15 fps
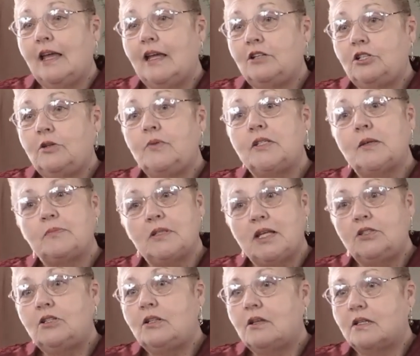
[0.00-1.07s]
And she was
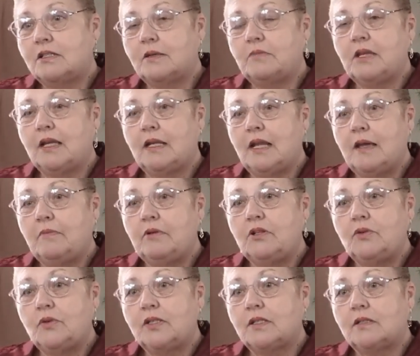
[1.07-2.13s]
upset. She thought something had
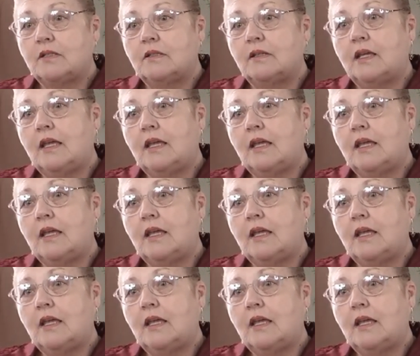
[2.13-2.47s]
happened to us.